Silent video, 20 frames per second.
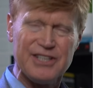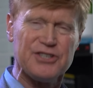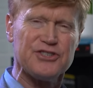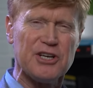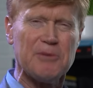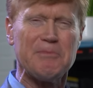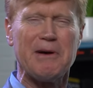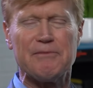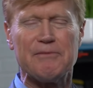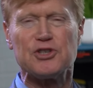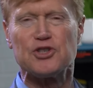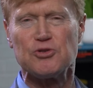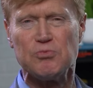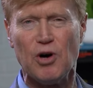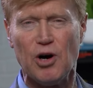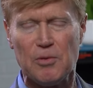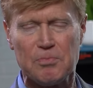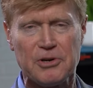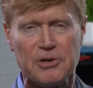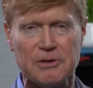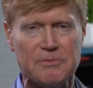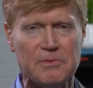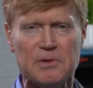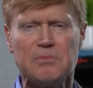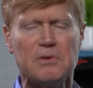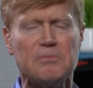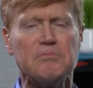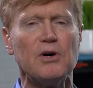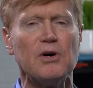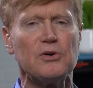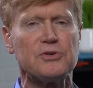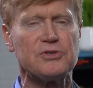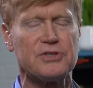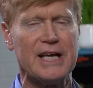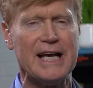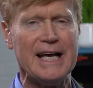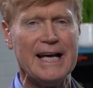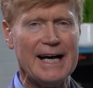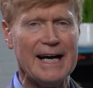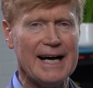Now, some have a small premium, but
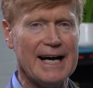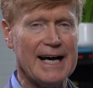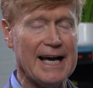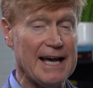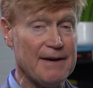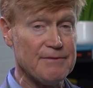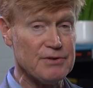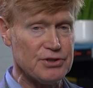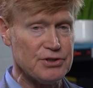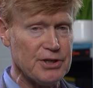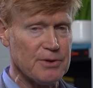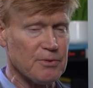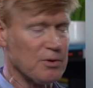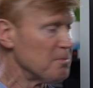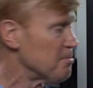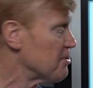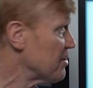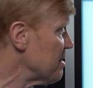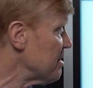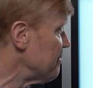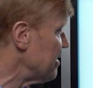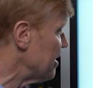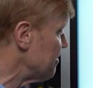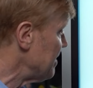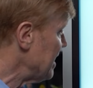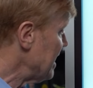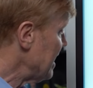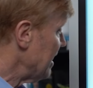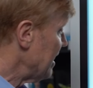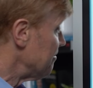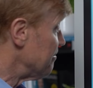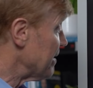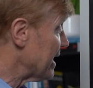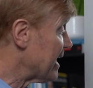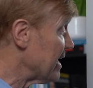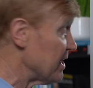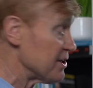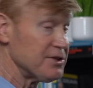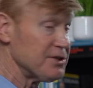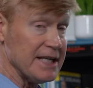most have a zero premium,
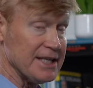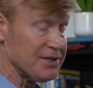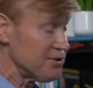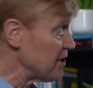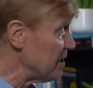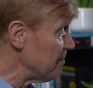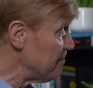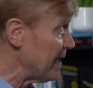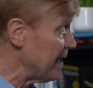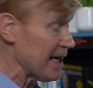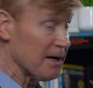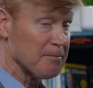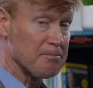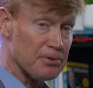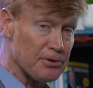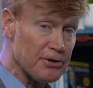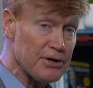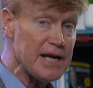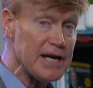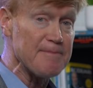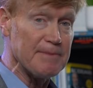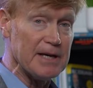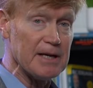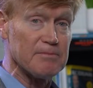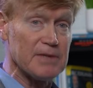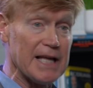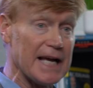because instead of paying a premium